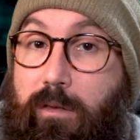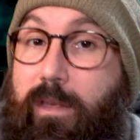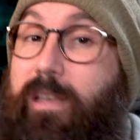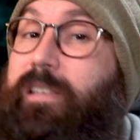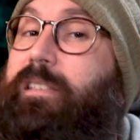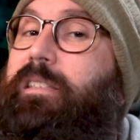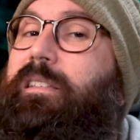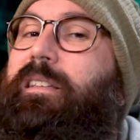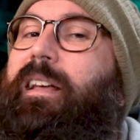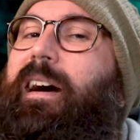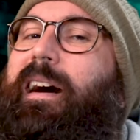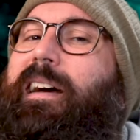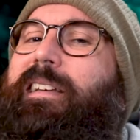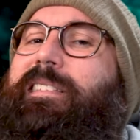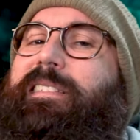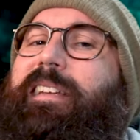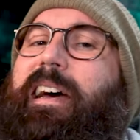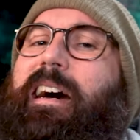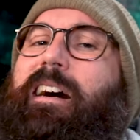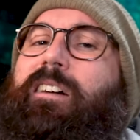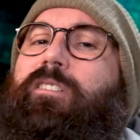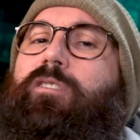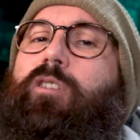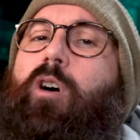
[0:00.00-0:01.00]
This last
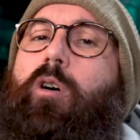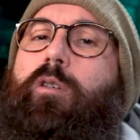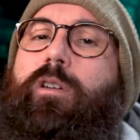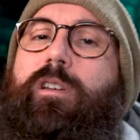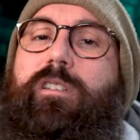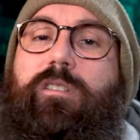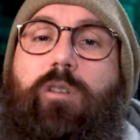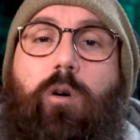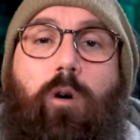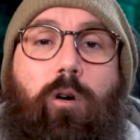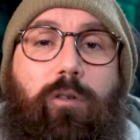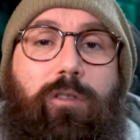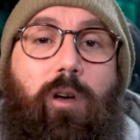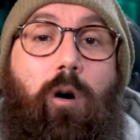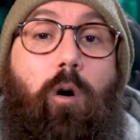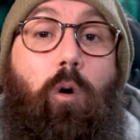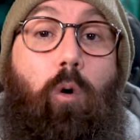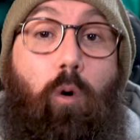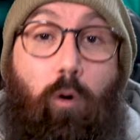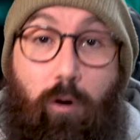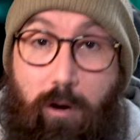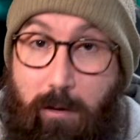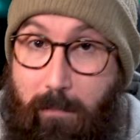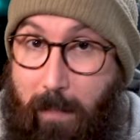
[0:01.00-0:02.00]
download is called the
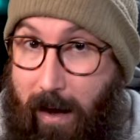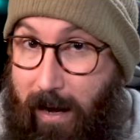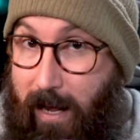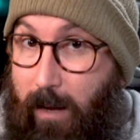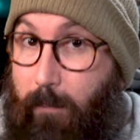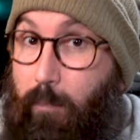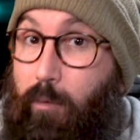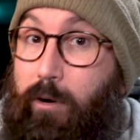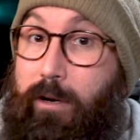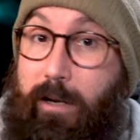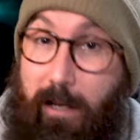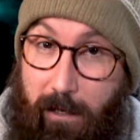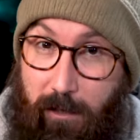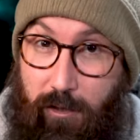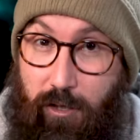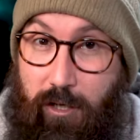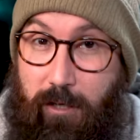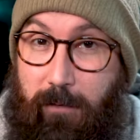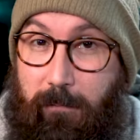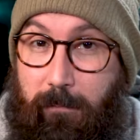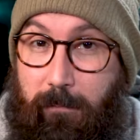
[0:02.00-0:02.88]
Automatic Prediction.